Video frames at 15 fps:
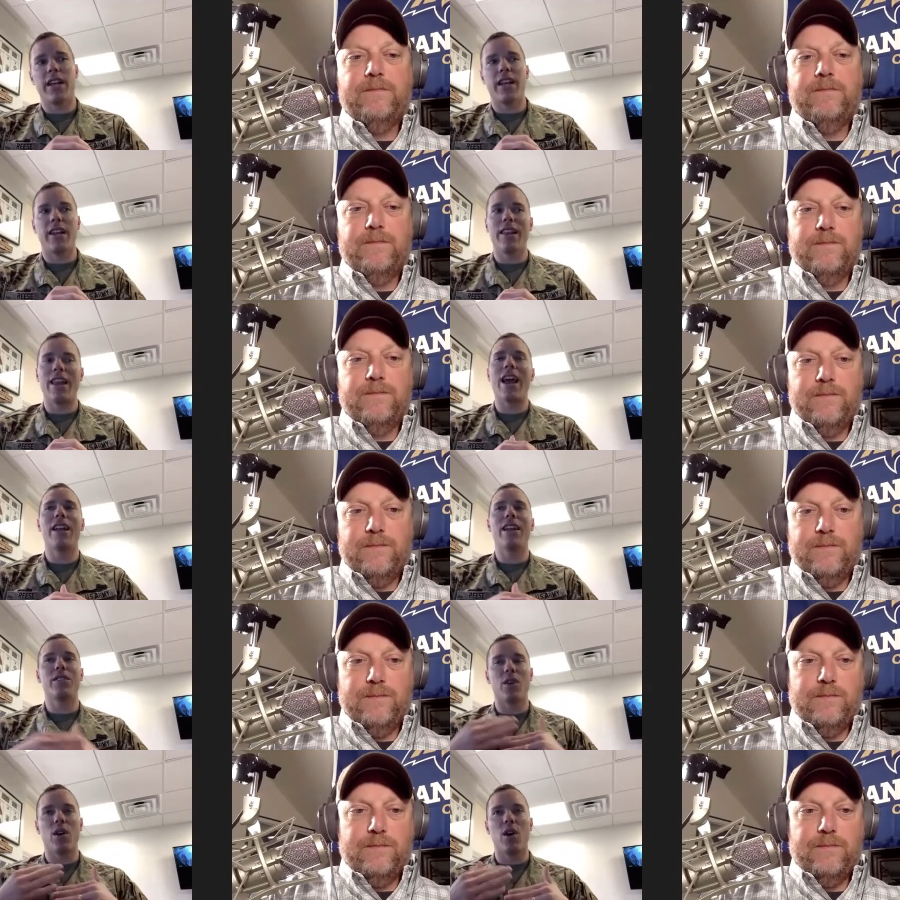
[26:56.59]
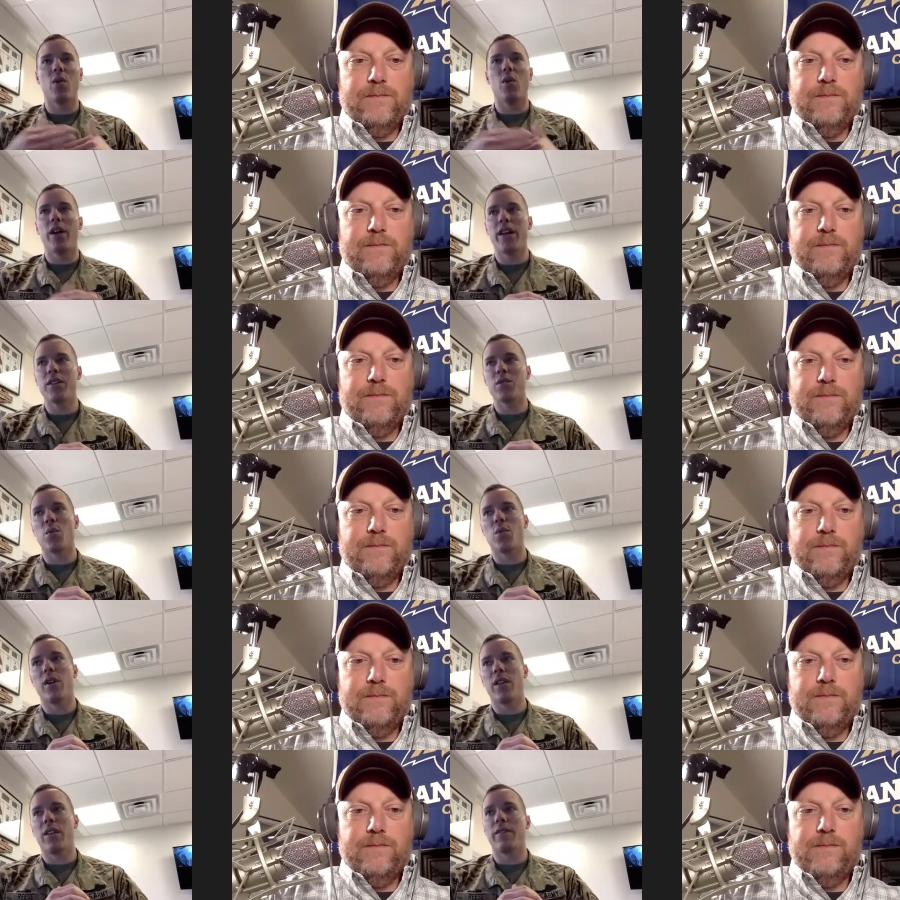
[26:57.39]
Speaker 1: and that is always
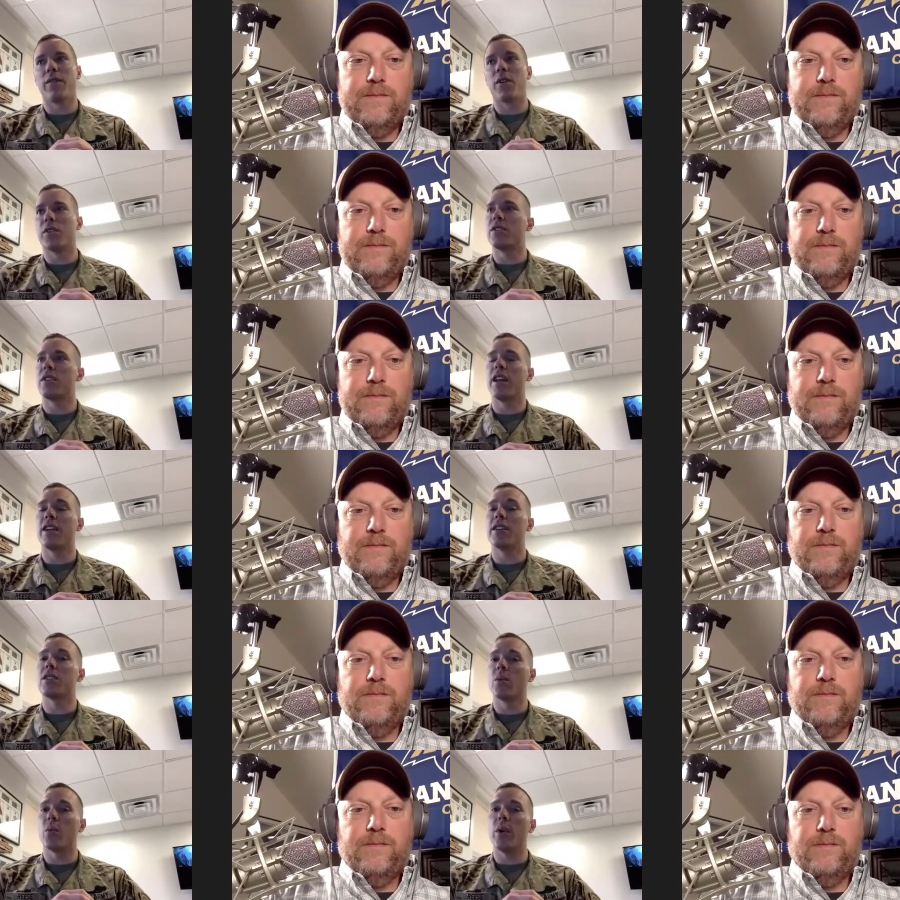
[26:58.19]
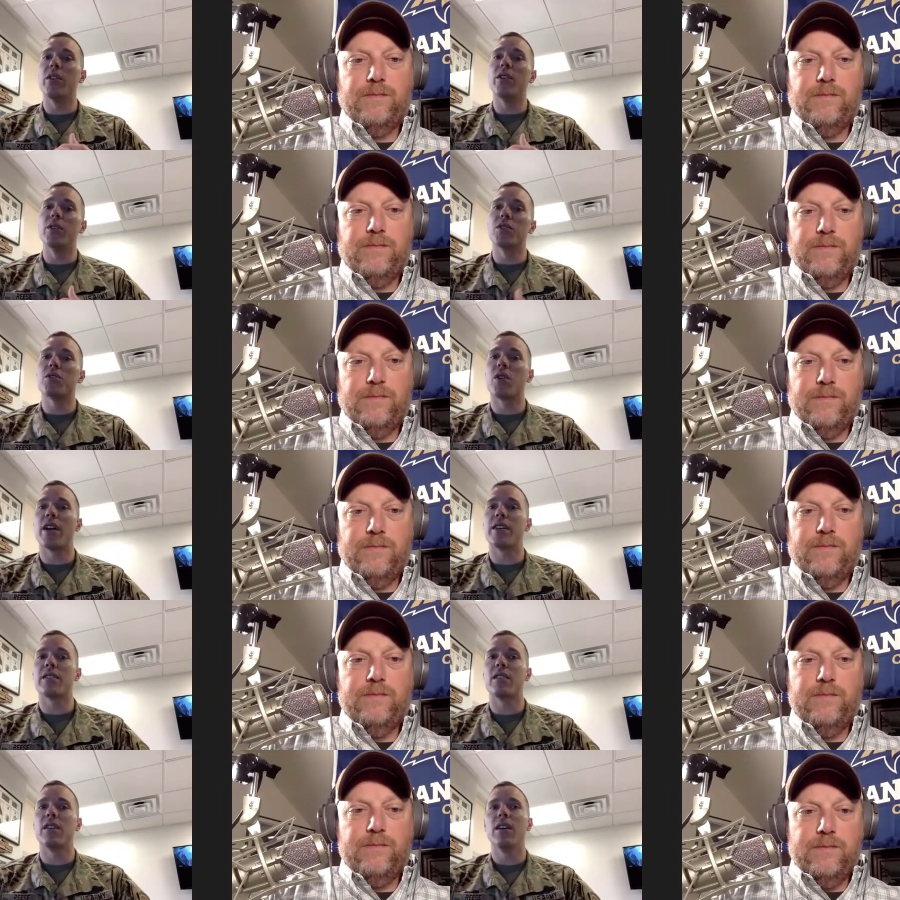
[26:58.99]
one of the first things that we do
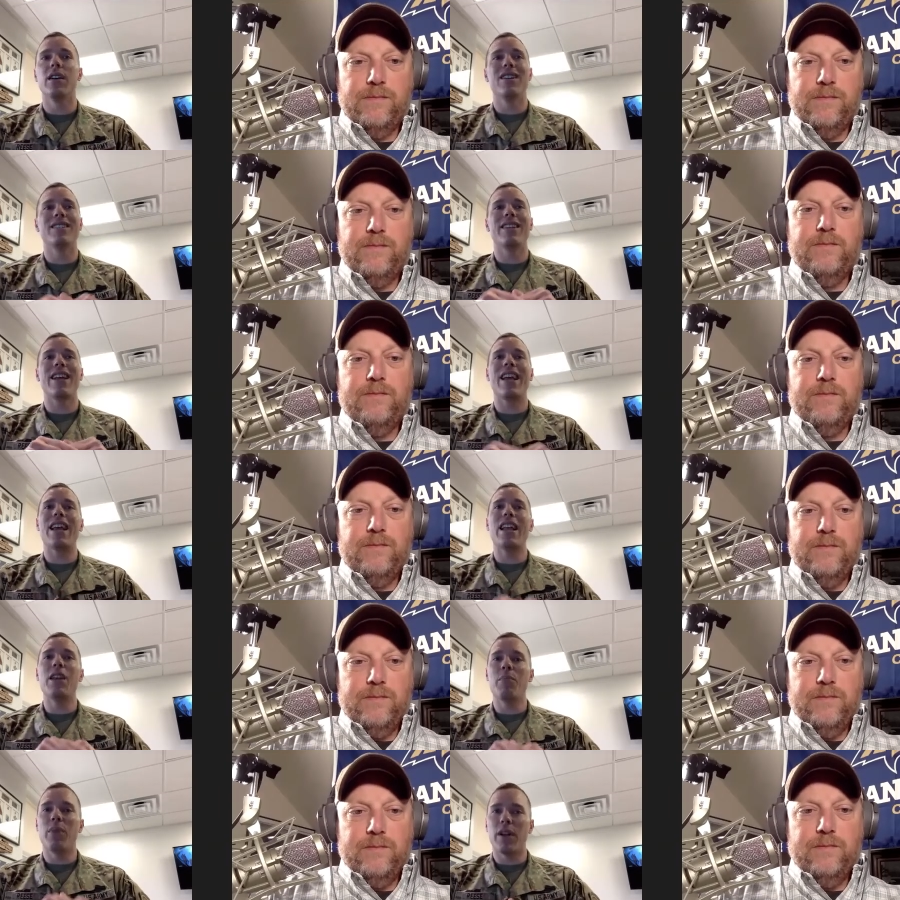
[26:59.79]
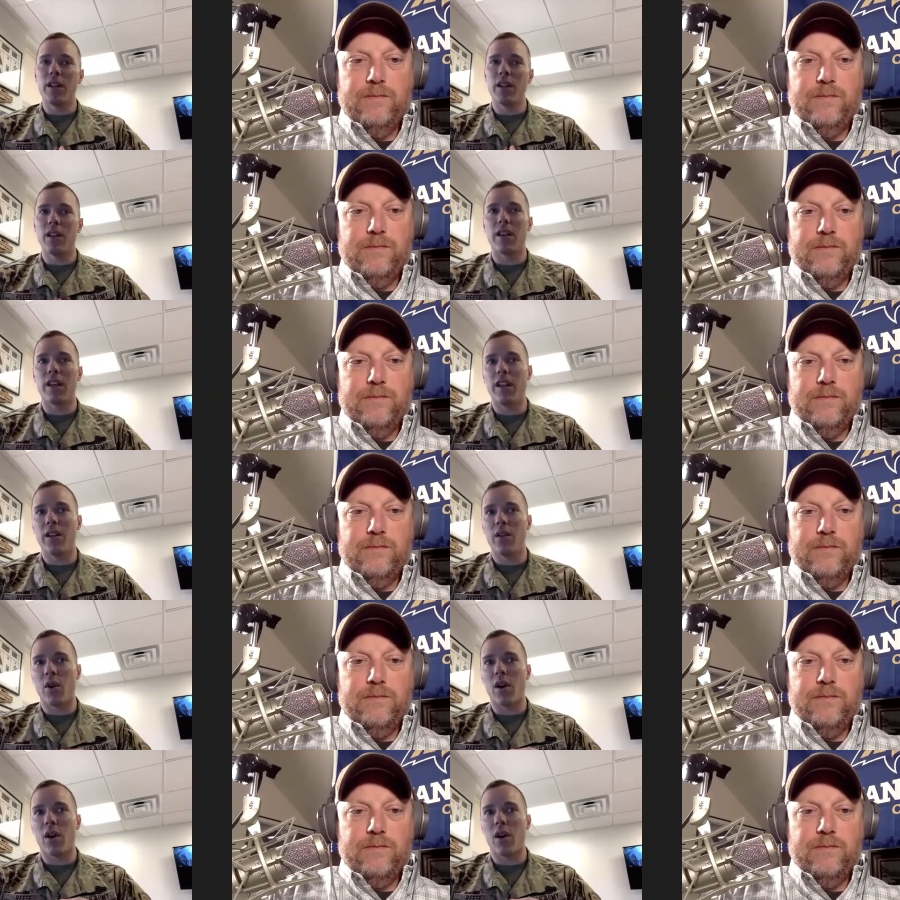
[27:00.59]
stress to anybody looking